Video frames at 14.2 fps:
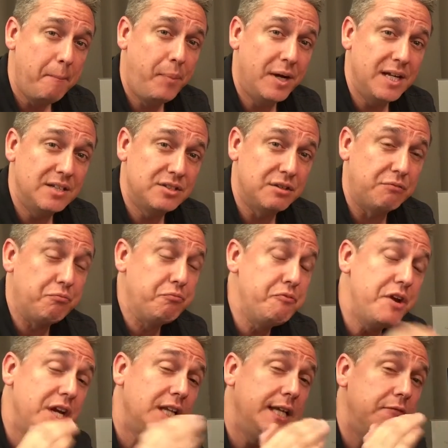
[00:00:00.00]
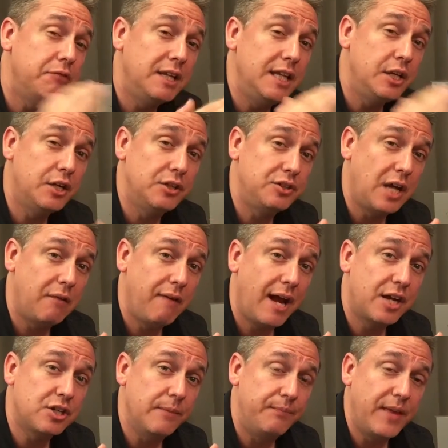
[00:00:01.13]
but it's a really good
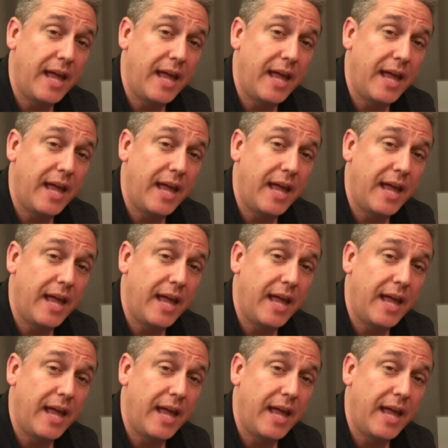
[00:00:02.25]
direction.